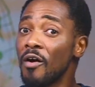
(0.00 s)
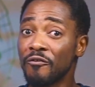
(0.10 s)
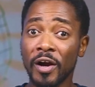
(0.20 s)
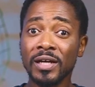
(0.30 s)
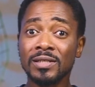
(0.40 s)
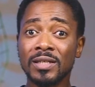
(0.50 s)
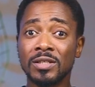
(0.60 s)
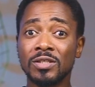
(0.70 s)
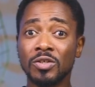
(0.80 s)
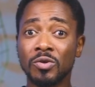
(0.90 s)
For
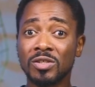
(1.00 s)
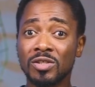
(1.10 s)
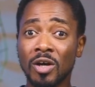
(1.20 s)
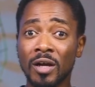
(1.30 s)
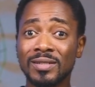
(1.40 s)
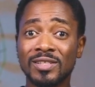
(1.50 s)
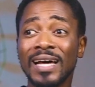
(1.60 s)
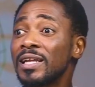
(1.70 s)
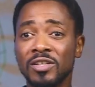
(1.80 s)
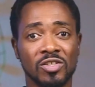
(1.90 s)
instance, you could start
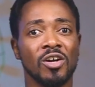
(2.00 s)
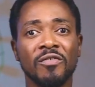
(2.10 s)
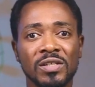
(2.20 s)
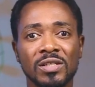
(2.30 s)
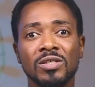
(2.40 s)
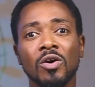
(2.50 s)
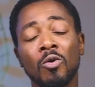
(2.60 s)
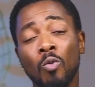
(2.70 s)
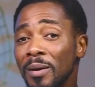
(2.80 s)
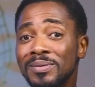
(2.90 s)
selling services
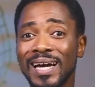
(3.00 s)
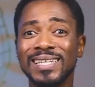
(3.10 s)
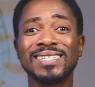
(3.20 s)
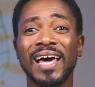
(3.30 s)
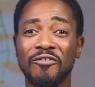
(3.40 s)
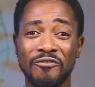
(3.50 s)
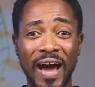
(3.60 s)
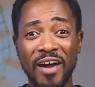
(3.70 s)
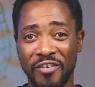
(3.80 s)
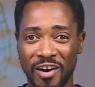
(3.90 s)
on websites like
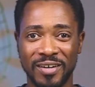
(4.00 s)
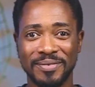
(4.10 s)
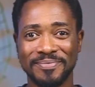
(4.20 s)
Fiverr.